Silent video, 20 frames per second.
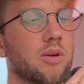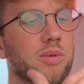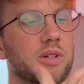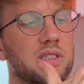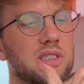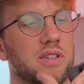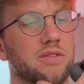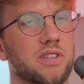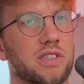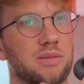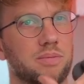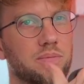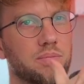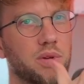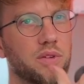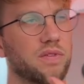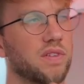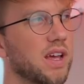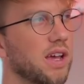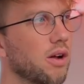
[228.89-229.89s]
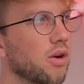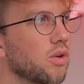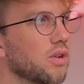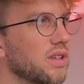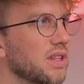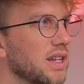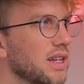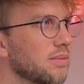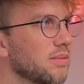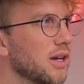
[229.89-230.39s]
because if it's beveled,
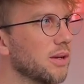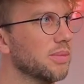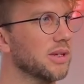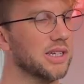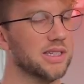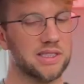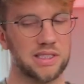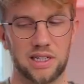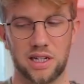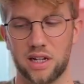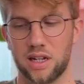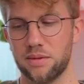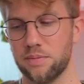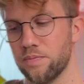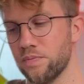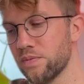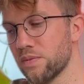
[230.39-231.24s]
then it might be easier.